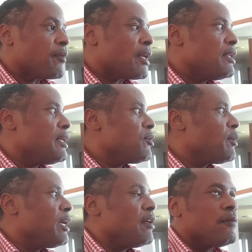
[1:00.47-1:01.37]
And then we
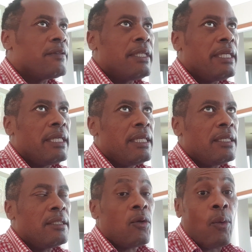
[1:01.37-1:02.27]
have the
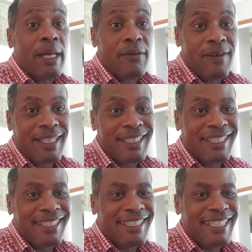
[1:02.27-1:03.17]
when
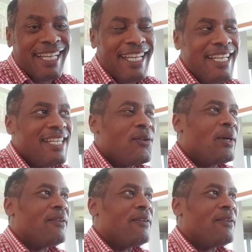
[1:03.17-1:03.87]
factor, and the when